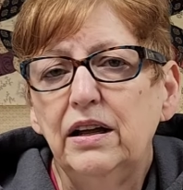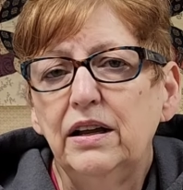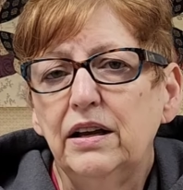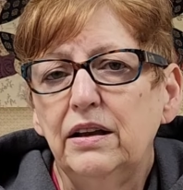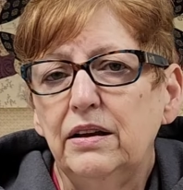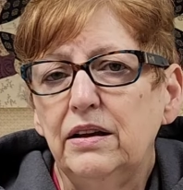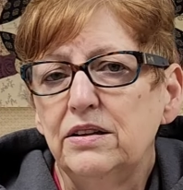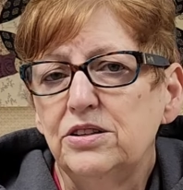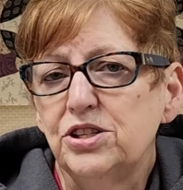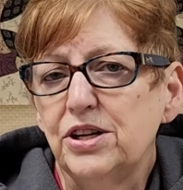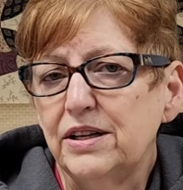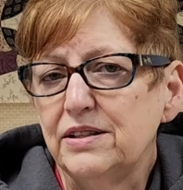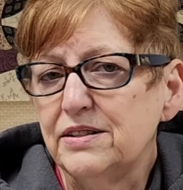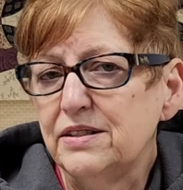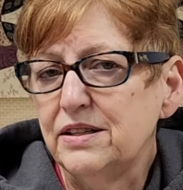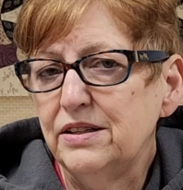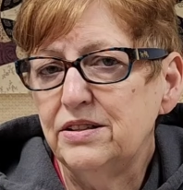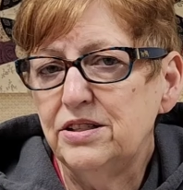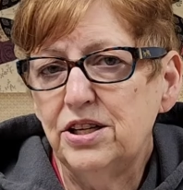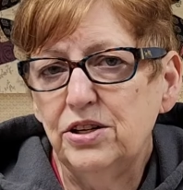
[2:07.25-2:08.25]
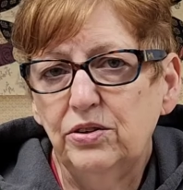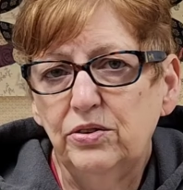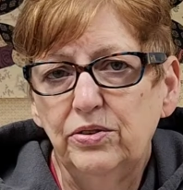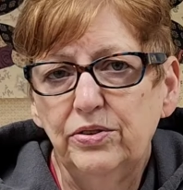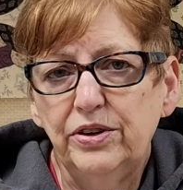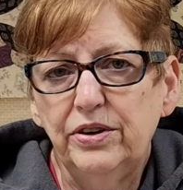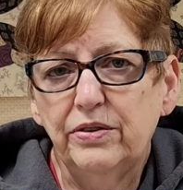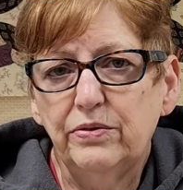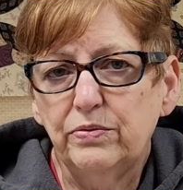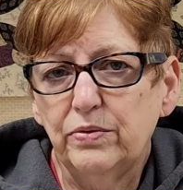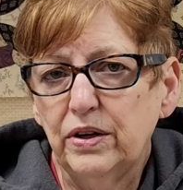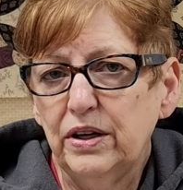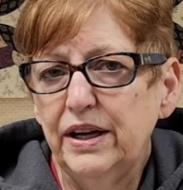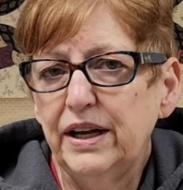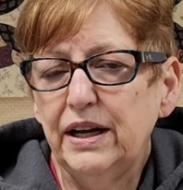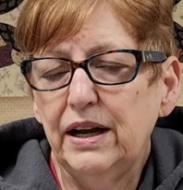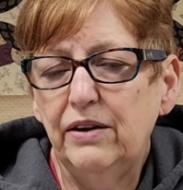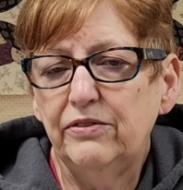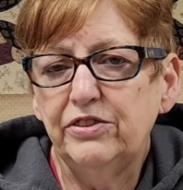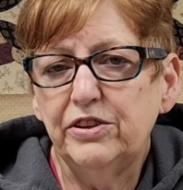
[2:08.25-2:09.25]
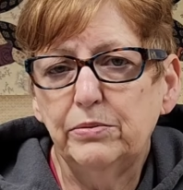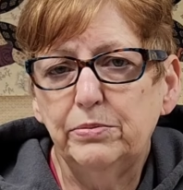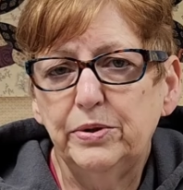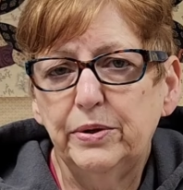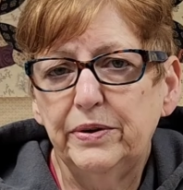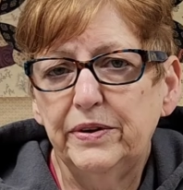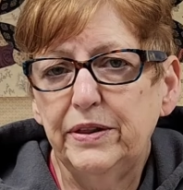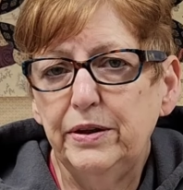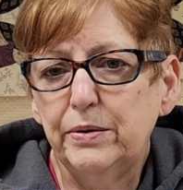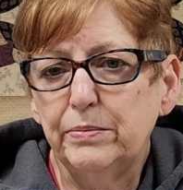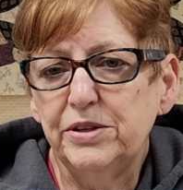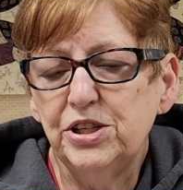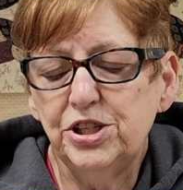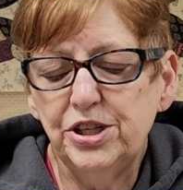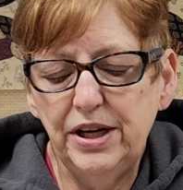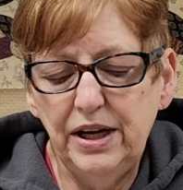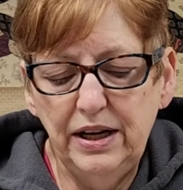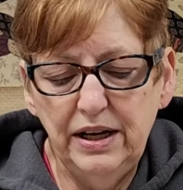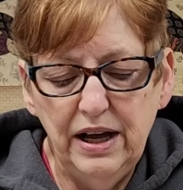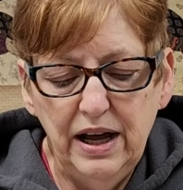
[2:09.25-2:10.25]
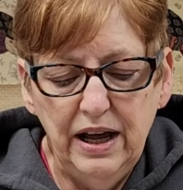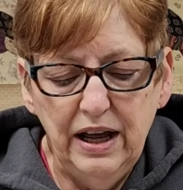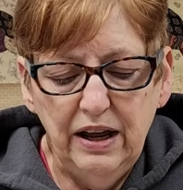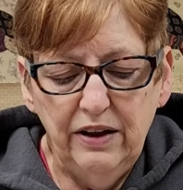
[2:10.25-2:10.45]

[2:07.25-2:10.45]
and just until you're really comfortable with your machine.